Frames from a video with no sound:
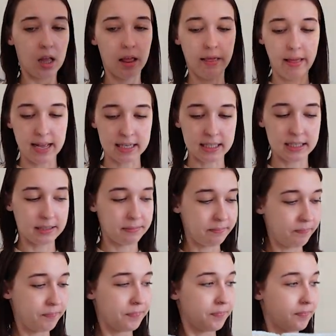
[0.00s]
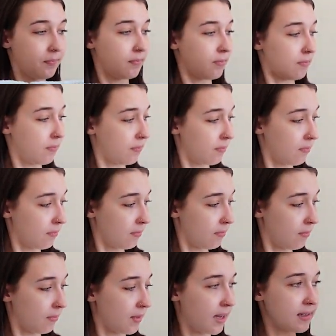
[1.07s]
this.
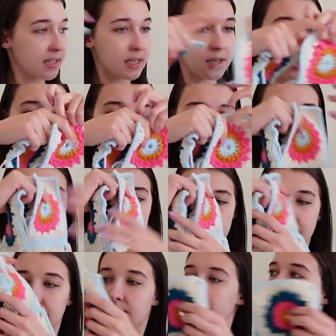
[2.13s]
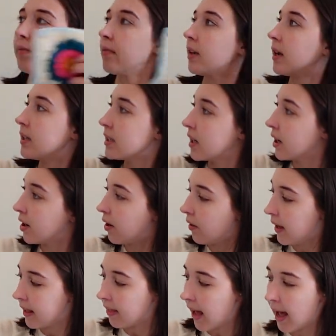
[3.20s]
Does it? No. It's gonna go
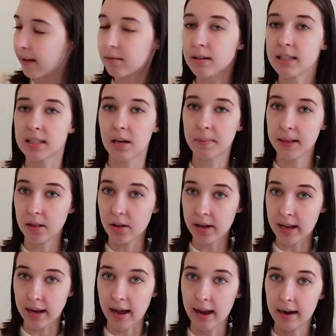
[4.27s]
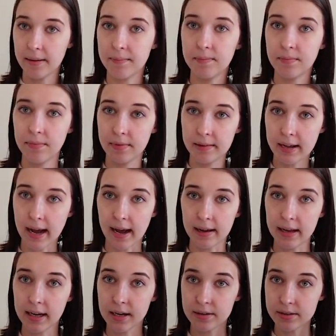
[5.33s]
like that because I'll be looking at it. Yeah,
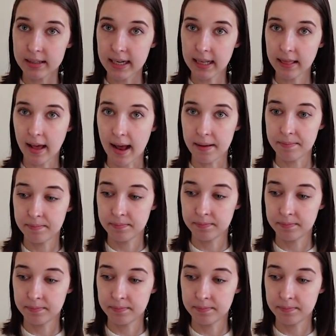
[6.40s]
it goes like that.